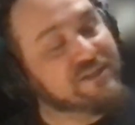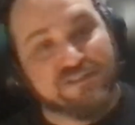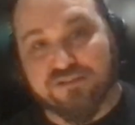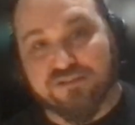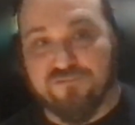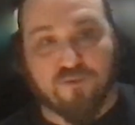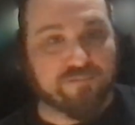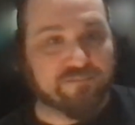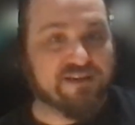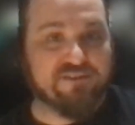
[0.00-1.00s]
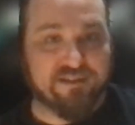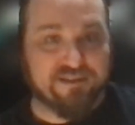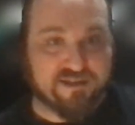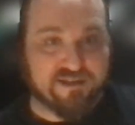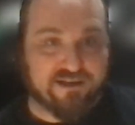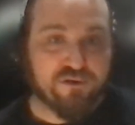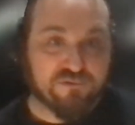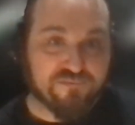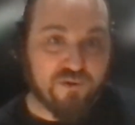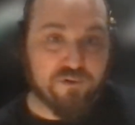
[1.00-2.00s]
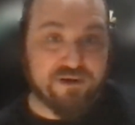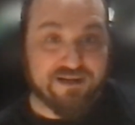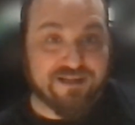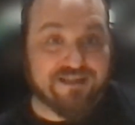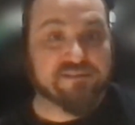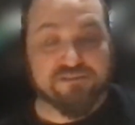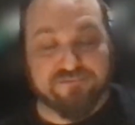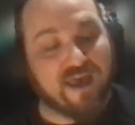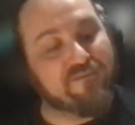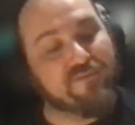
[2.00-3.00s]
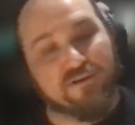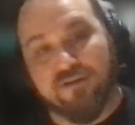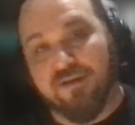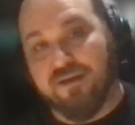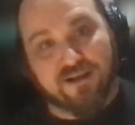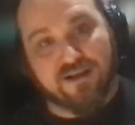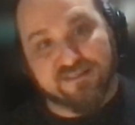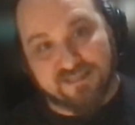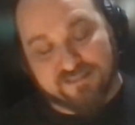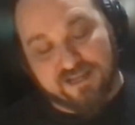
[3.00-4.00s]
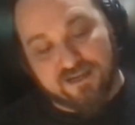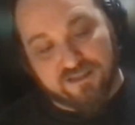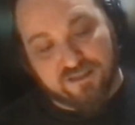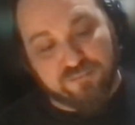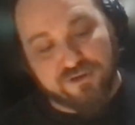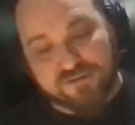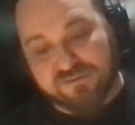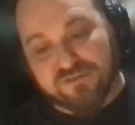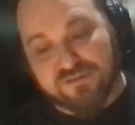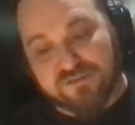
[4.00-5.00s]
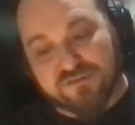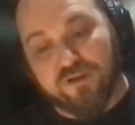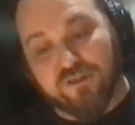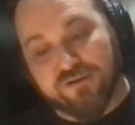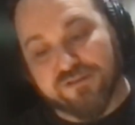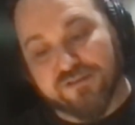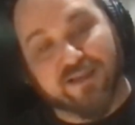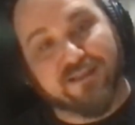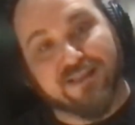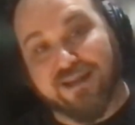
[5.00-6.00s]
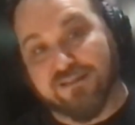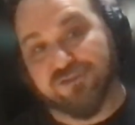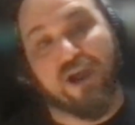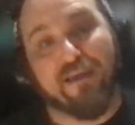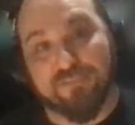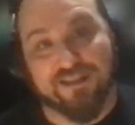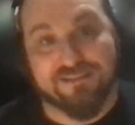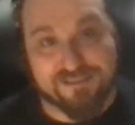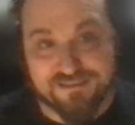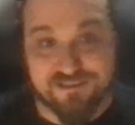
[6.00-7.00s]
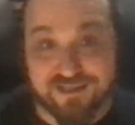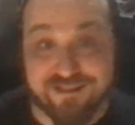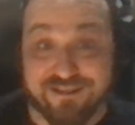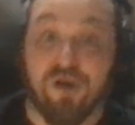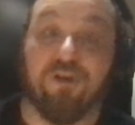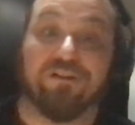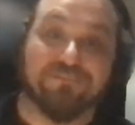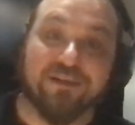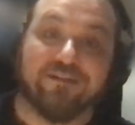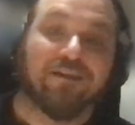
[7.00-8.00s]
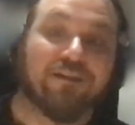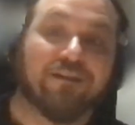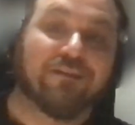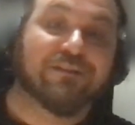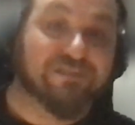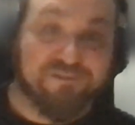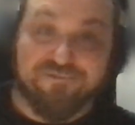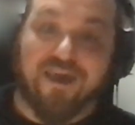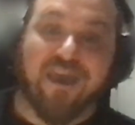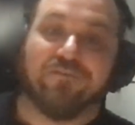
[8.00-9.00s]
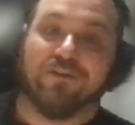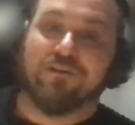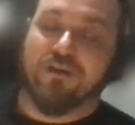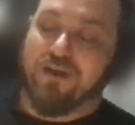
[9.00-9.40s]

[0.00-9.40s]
just informs everything that he goes forward, and he's a survivor. And as I stated in the books with the spoilers, like that extrapolates into like the ultimate survivor.